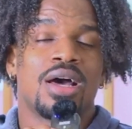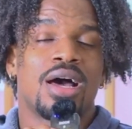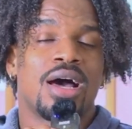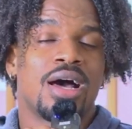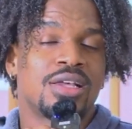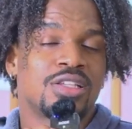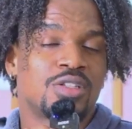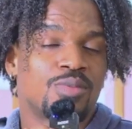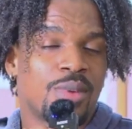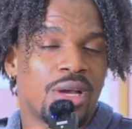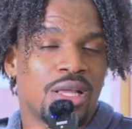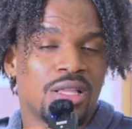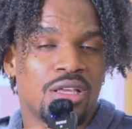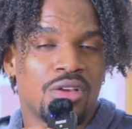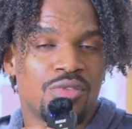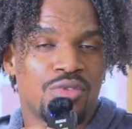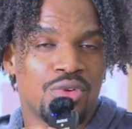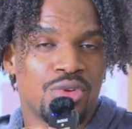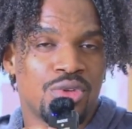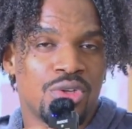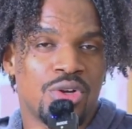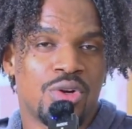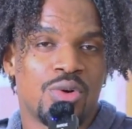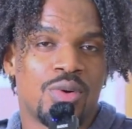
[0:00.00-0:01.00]
As many of
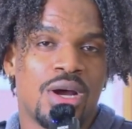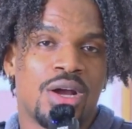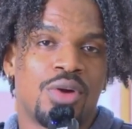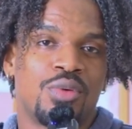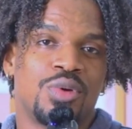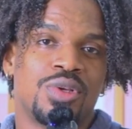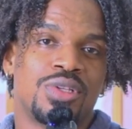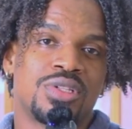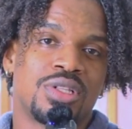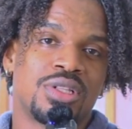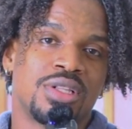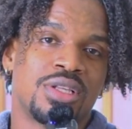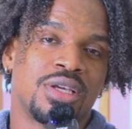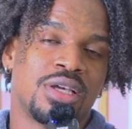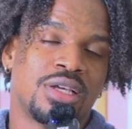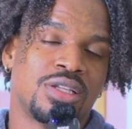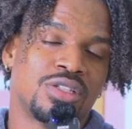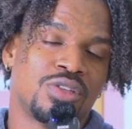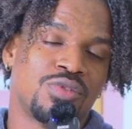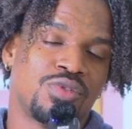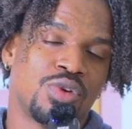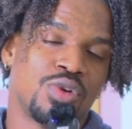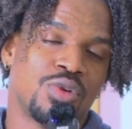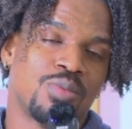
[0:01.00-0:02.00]
you know, I recently
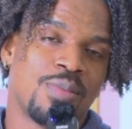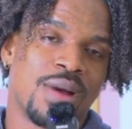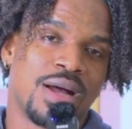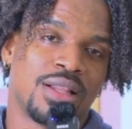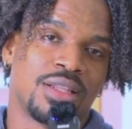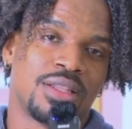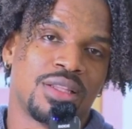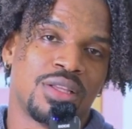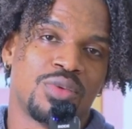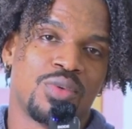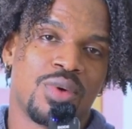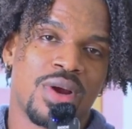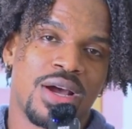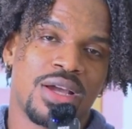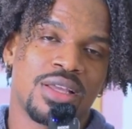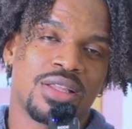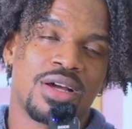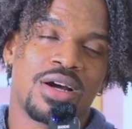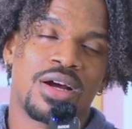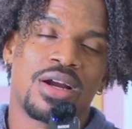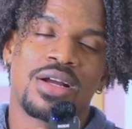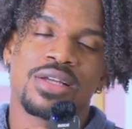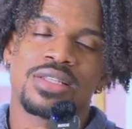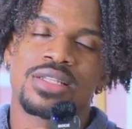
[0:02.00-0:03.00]
interviewed Melanie
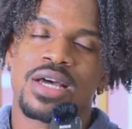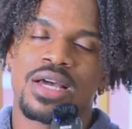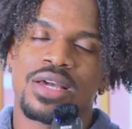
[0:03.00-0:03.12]
Reinhart.